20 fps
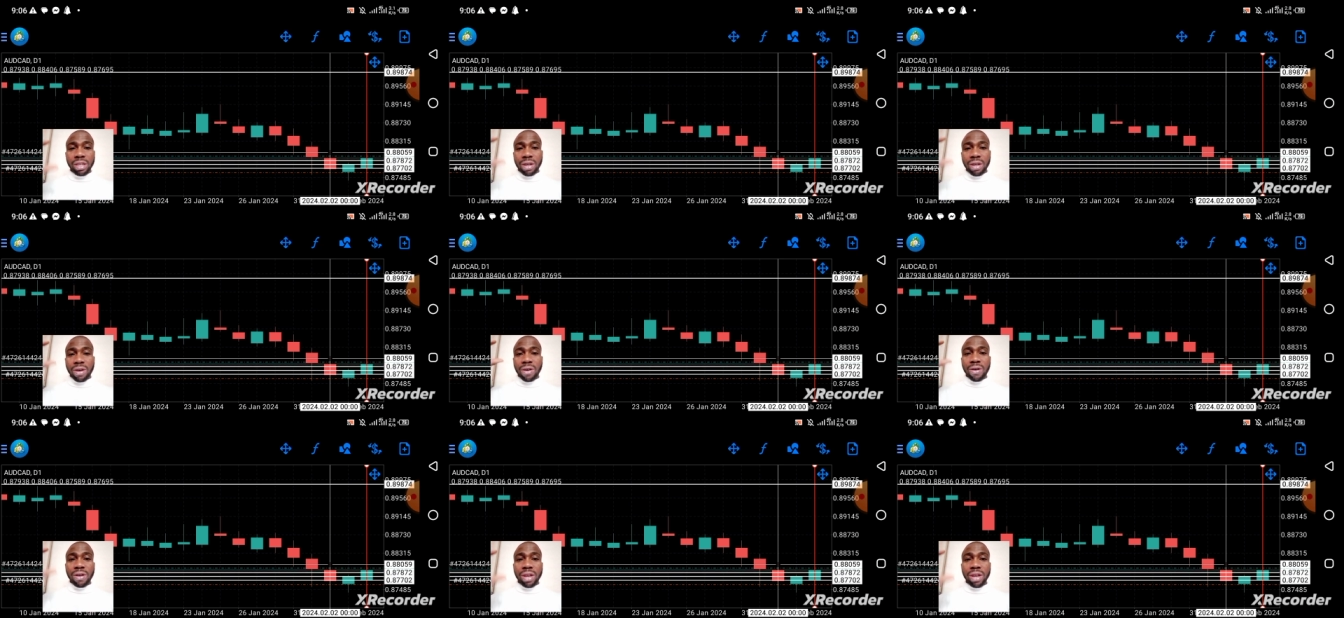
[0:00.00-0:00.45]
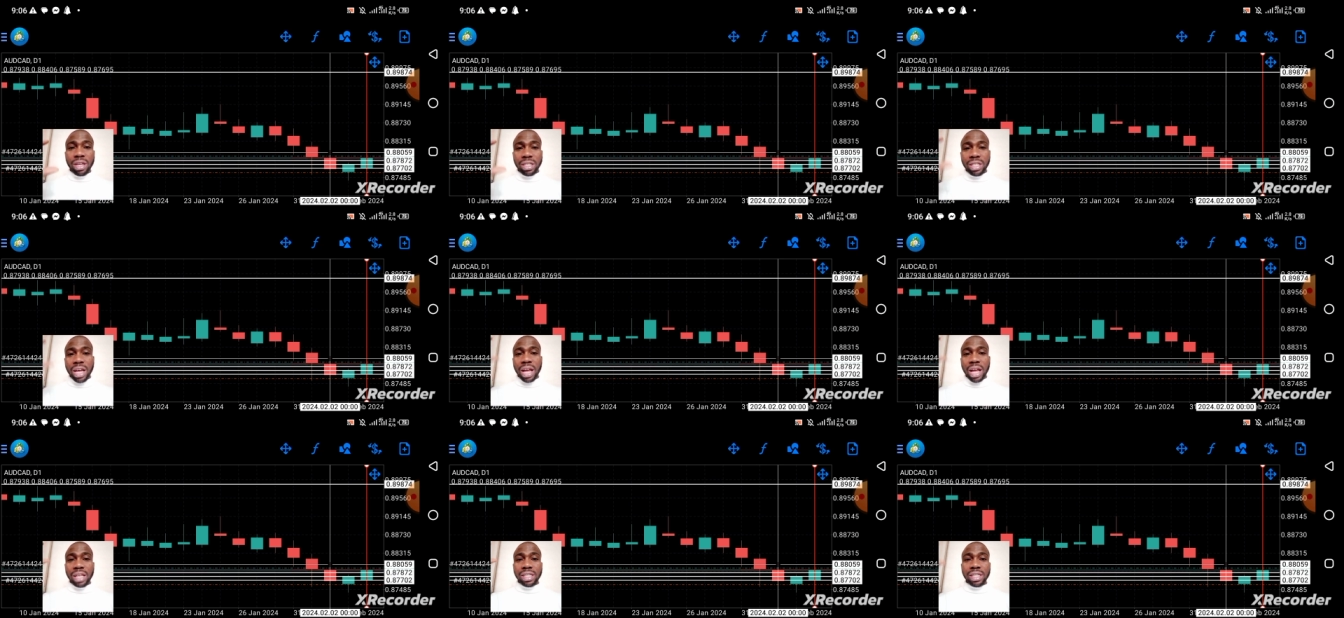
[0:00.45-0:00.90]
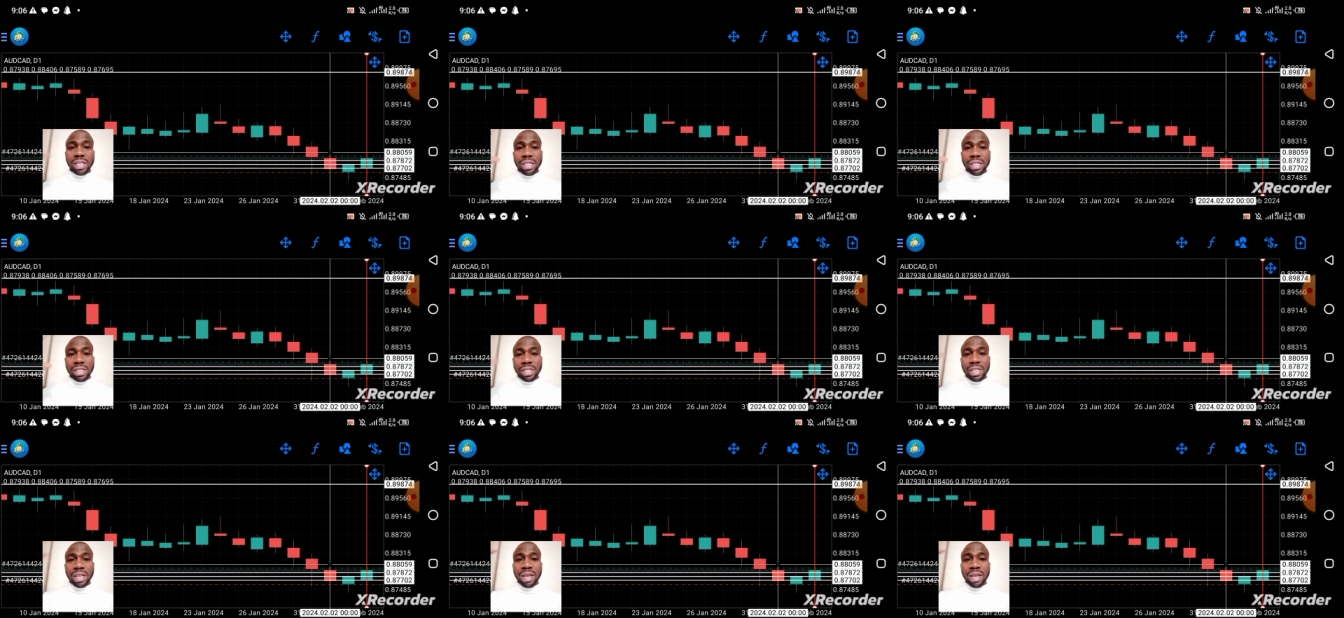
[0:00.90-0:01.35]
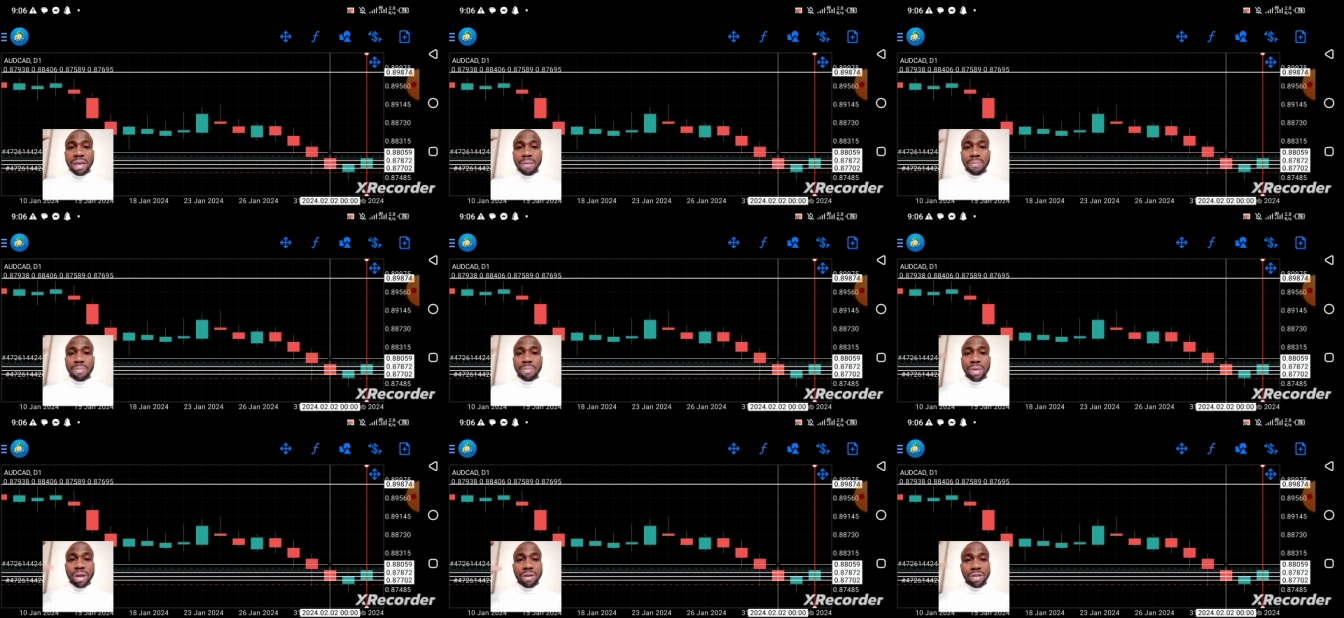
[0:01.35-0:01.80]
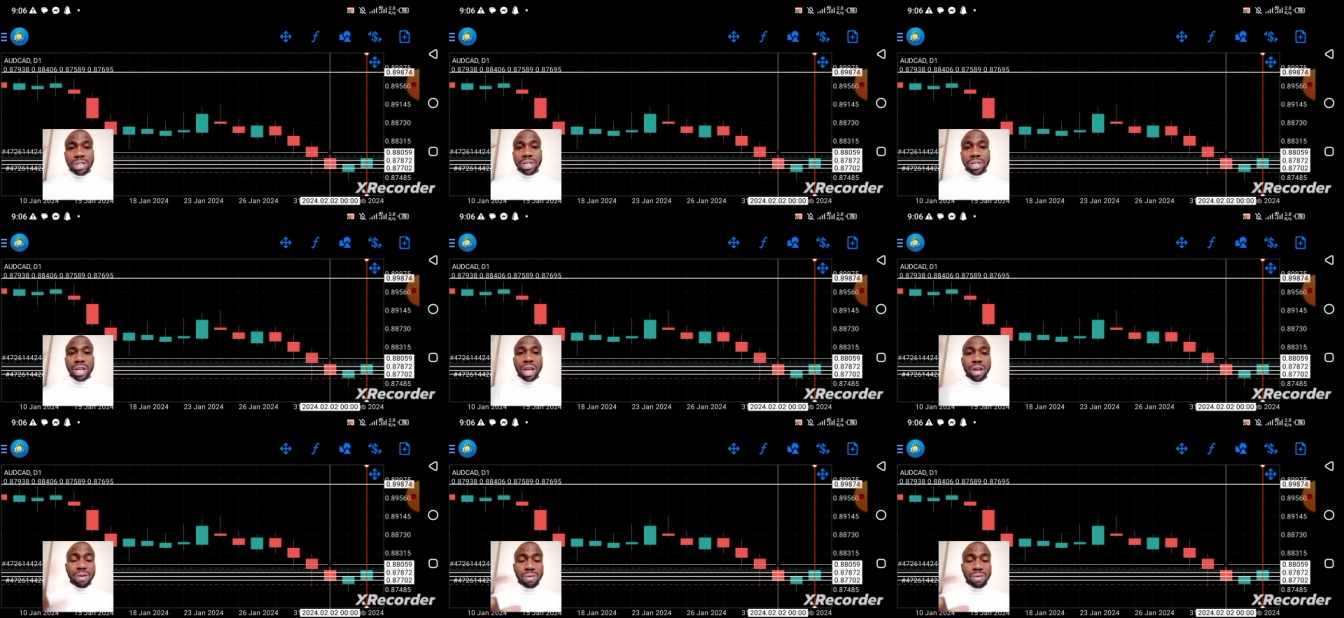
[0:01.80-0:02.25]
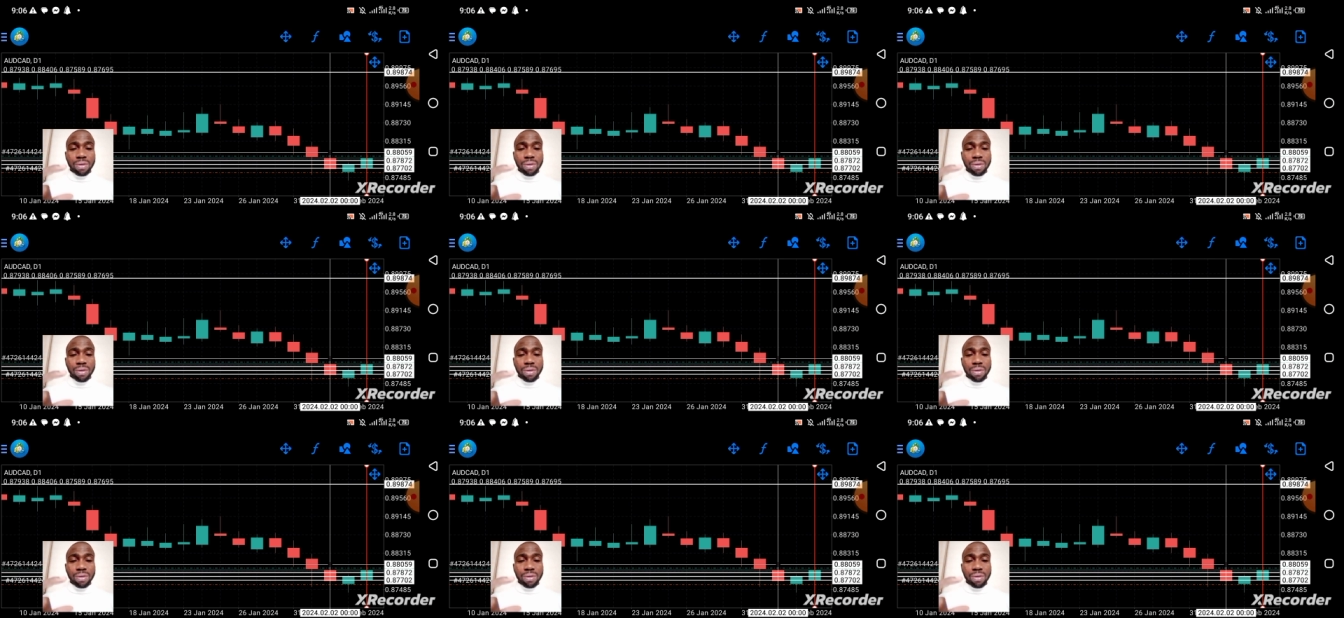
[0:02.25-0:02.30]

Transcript: on the chart is bearish candle.